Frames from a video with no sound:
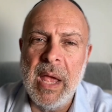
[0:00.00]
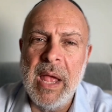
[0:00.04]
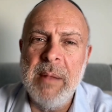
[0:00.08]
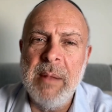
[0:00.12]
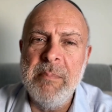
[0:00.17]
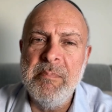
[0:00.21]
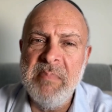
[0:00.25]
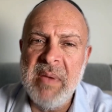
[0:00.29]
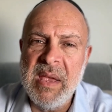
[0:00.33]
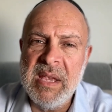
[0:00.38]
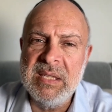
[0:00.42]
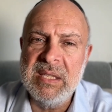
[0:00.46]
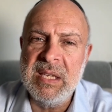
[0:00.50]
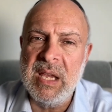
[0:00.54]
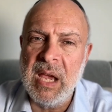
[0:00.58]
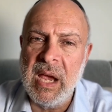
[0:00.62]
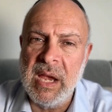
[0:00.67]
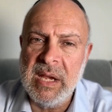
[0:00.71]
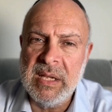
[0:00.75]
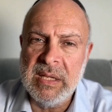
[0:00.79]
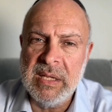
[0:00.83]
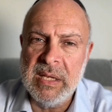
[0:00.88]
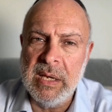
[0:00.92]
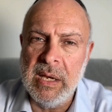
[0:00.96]
and basic
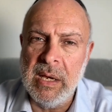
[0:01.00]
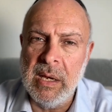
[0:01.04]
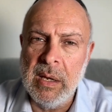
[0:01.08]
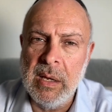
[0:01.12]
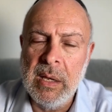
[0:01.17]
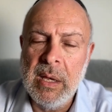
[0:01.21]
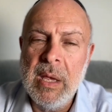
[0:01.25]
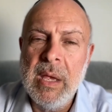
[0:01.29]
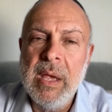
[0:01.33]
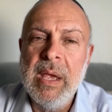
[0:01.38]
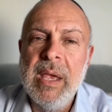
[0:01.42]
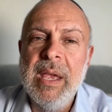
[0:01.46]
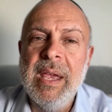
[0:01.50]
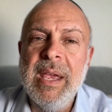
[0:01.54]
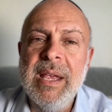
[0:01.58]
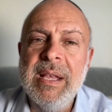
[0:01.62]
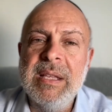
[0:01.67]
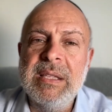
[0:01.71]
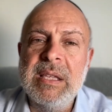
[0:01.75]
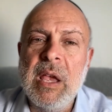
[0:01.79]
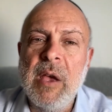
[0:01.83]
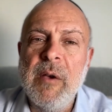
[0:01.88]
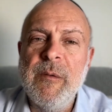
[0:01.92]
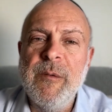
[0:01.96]
idea
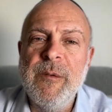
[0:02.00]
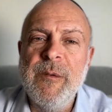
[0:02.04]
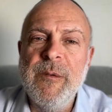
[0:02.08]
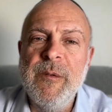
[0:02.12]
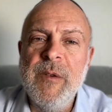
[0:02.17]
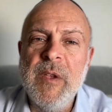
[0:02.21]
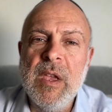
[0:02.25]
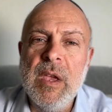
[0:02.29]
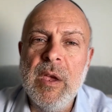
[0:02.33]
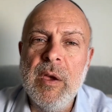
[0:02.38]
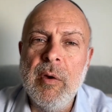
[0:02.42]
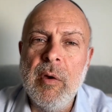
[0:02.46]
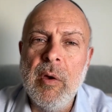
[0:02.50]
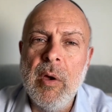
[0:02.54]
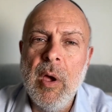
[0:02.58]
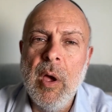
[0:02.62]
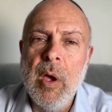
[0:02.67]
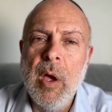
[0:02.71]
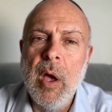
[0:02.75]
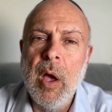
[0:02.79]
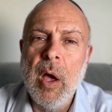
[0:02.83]
it's fear